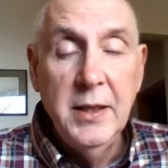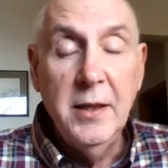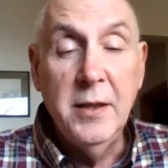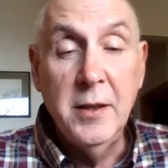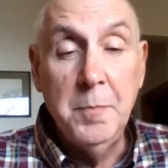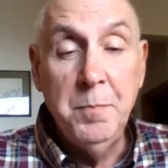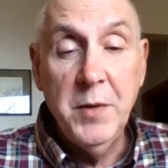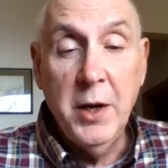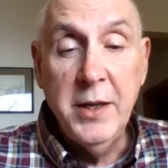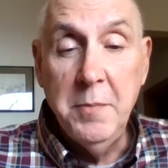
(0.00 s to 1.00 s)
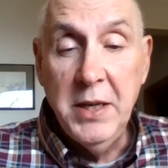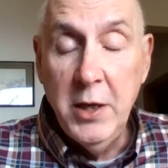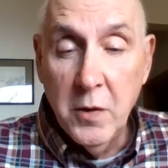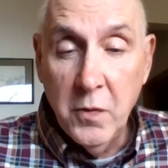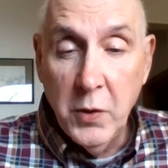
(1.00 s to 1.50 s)
I am
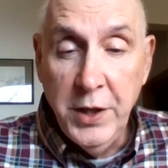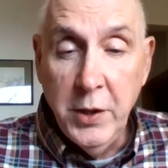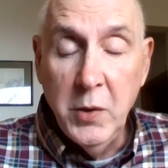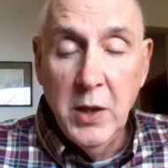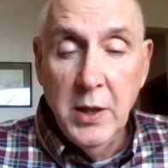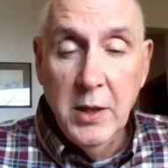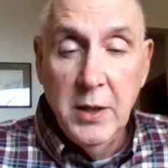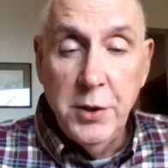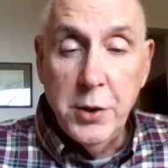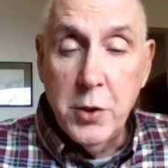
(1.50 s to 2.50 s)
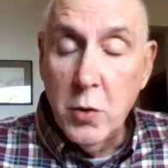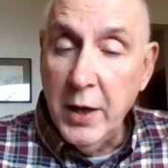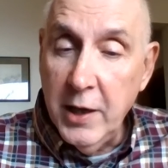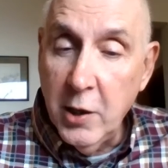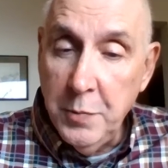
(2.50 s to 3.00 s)
here for you to try
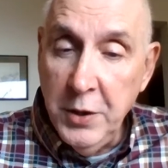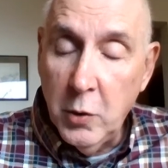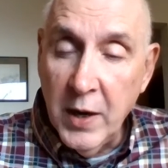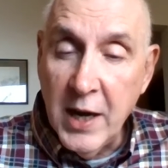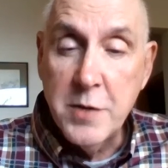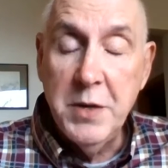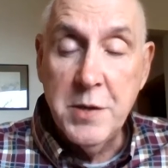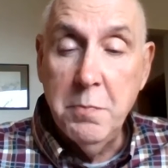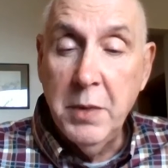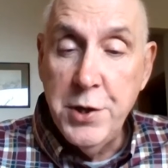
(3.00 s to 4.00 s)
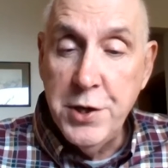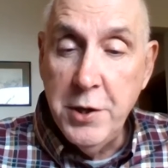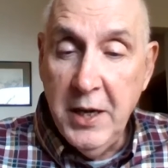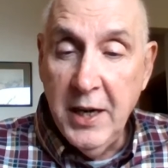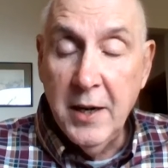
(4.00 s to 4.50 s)
to help you grasp as much as you
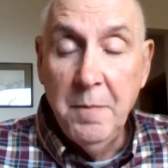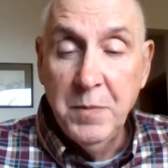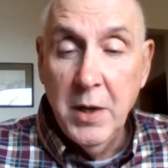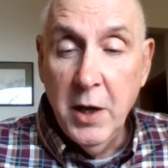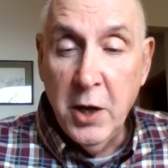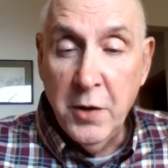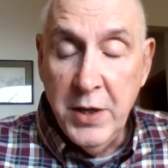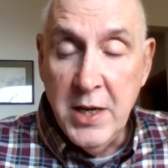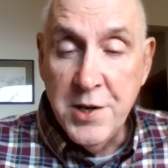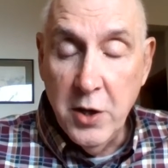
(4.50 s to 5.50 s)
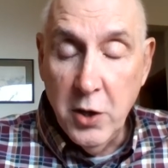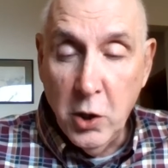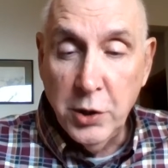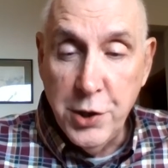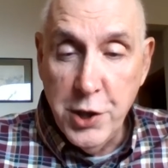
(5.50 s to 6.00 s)
can out of these and
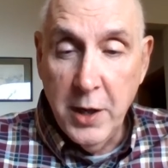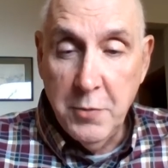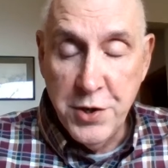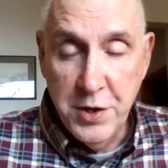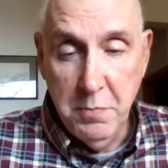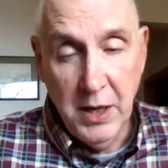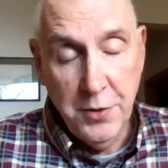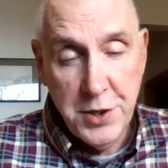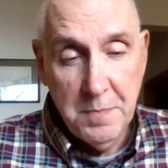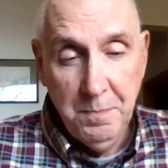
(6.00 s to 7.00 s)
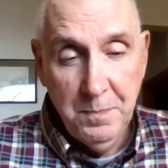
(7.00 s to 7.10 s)
all the chapters in Mounce.